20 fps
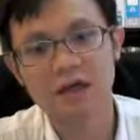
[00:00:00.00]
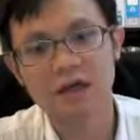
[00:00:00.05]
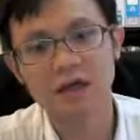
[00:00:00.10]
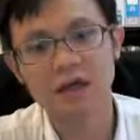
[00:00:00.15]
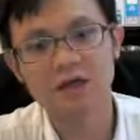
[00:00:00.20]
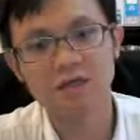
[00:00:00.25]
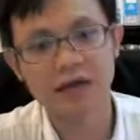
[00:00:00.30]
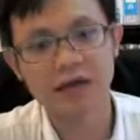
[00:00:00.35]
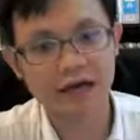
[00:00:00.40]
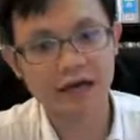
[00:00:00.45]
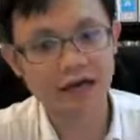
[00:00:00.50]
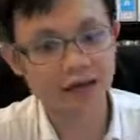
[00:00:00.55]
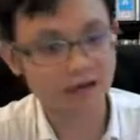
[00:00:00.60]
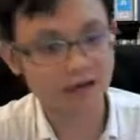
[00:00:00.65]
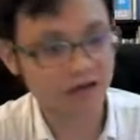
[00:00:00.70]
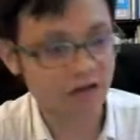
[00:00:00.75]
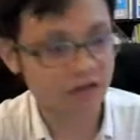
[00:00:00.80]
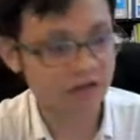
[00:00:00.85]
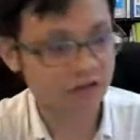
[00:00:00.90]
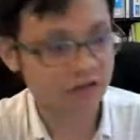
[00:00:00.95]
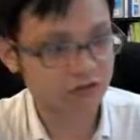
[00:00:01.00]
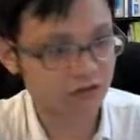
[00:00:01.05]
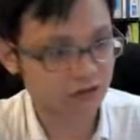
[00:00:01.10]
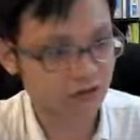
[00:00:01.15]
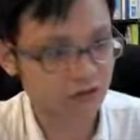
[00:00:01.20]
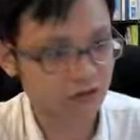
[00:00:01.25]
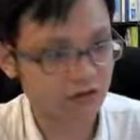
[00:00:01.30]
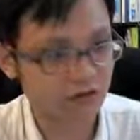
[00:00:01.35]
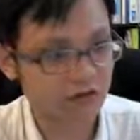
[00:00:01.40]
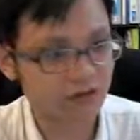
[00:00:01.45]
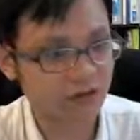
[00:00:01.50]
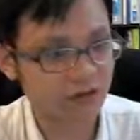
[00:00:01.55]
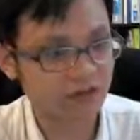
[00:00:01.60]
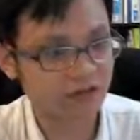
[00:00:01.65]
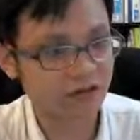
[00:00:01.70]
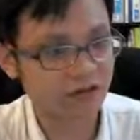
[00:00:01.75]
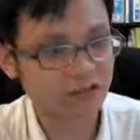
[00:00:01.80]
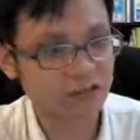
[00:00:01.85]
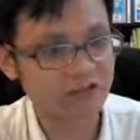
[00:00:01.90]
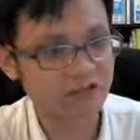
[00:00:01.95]
Why got stroke?
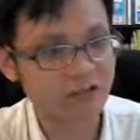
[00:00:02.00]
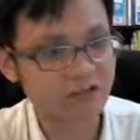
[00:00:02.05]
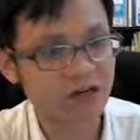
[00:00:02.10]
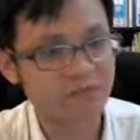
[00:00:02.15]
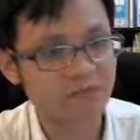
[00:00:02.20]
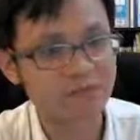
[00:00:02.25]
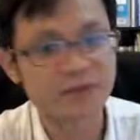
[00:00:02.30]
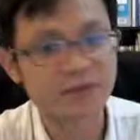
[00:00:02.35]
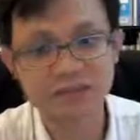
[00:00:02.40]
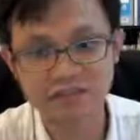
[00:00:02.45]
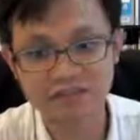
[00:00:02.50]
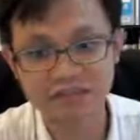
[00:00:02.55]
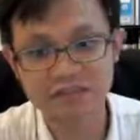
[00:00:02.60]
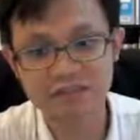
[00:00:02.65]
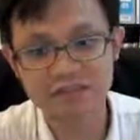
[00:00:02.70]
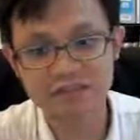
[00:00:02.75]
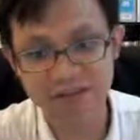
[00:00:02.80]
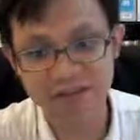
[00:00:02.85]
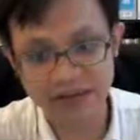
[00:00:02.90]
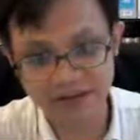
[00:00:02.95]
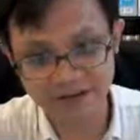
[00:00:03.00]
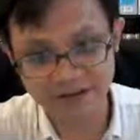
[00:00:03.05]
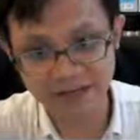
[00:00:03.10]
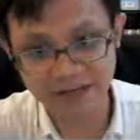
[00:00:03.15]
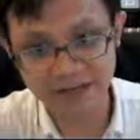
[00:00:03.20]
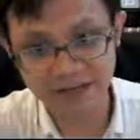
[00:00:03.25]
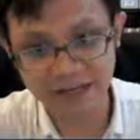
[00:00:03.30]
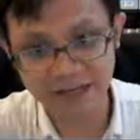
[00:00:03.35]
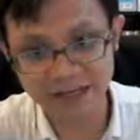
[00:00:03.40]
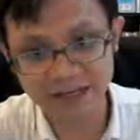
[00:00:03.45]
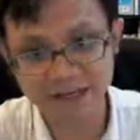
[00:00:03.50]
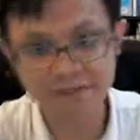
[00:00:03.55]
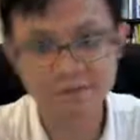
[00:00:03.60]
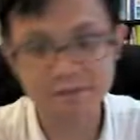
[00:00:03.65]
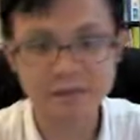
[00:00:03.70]
Because the blood pressure is very high